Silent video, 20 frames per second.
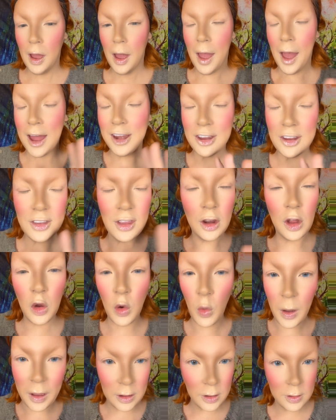And just a little
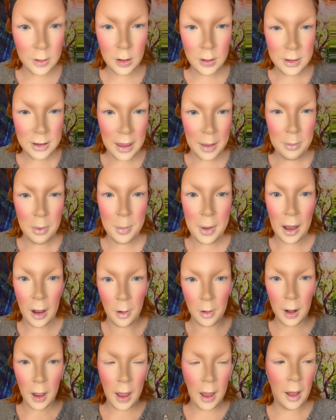quick tip
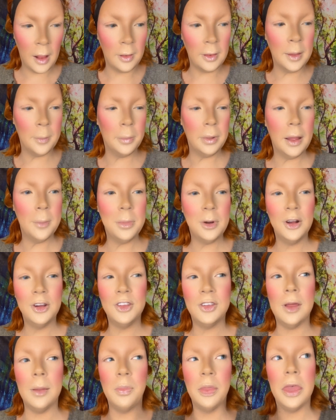about lip
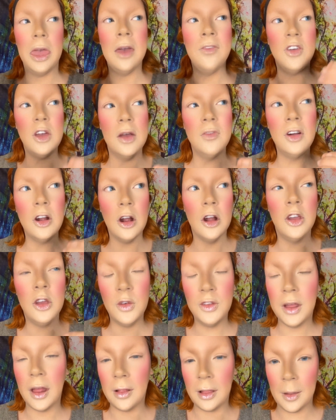plumpers. If you ever are
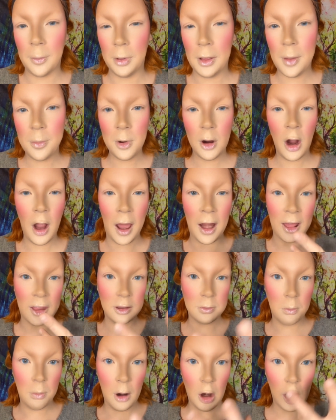using a lip plumper and it's
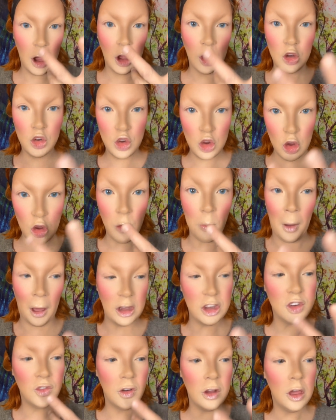burning too
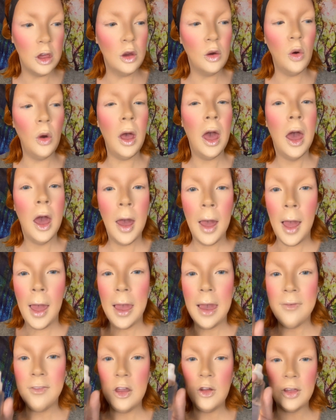much for you,
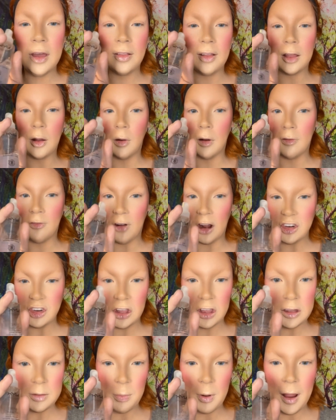if you take like a
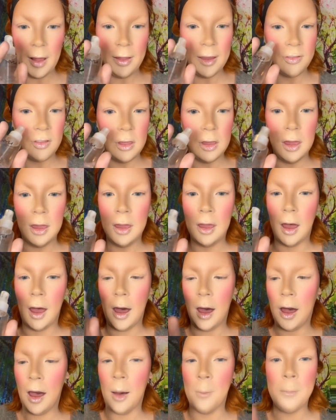refreshing spray like the
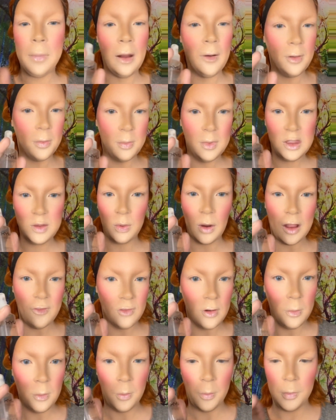Bear With Me spray
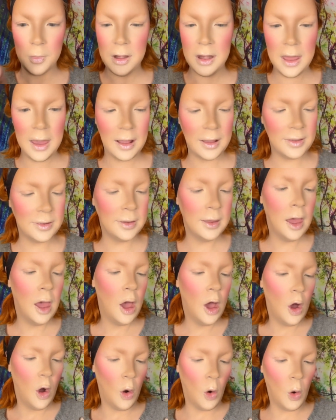from NYX,
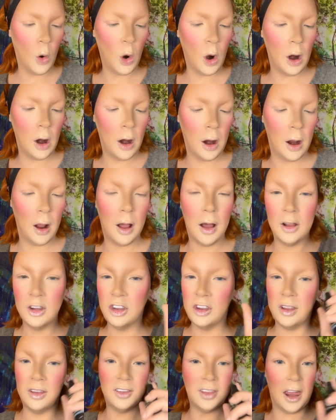or
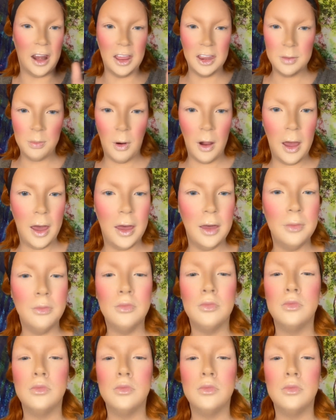just a setting spray,